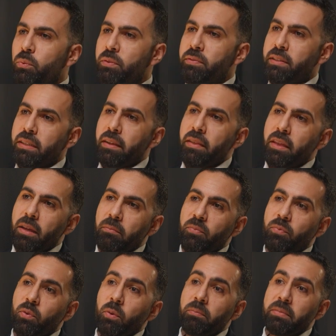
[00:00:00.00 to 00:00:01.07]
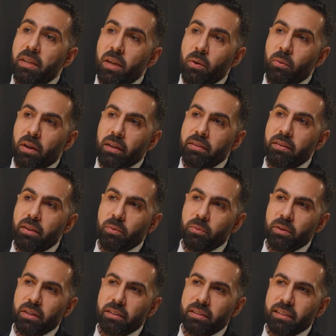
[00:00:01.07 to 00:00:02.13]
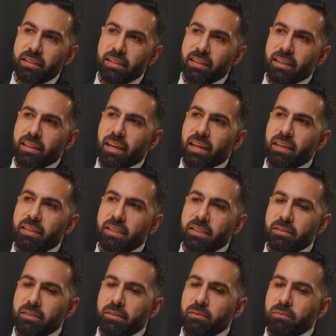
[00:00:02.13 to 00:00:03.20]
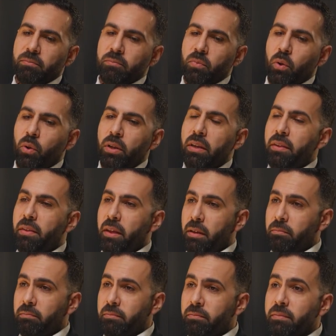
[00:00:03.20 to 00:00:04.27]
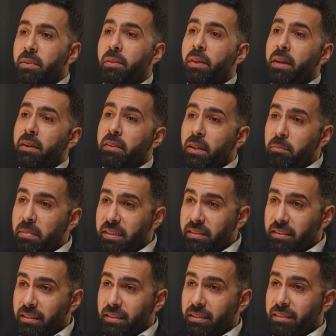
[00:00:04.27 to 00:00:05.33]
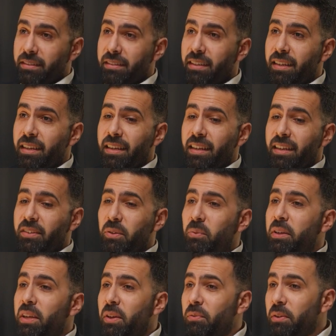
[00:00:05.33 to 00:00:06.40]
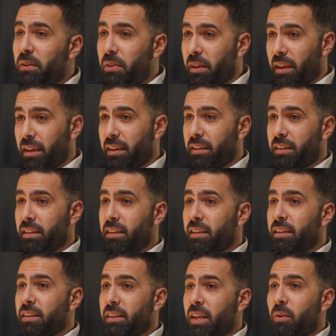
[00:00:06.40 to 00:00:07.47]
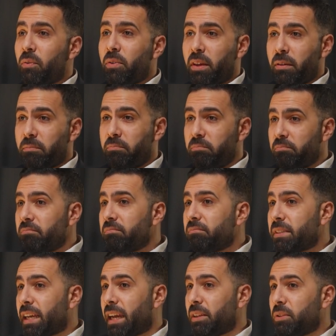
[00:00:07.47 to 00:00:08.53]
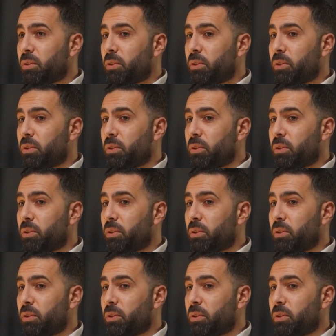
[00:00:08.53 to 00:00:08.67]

We've seen them from day one. They were like only them. They are in the business doing everything. Now they're kind